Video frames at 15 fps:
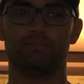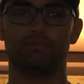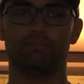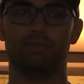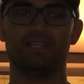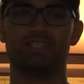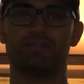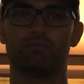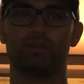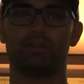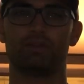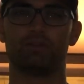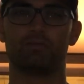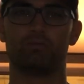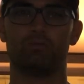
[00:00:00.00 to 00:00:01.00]
messing with
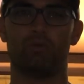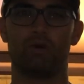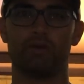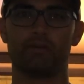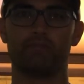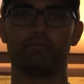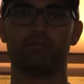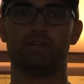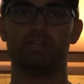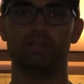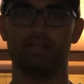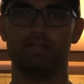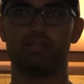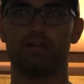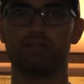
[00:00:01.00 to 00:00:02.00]
your water
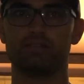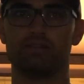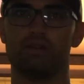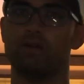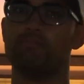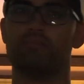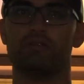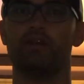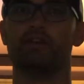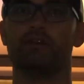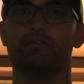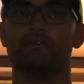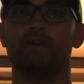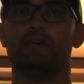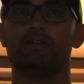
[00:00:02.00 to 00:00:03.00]
really does a number on your
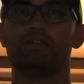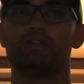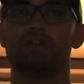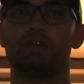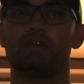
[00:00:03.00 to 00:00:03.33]
fish.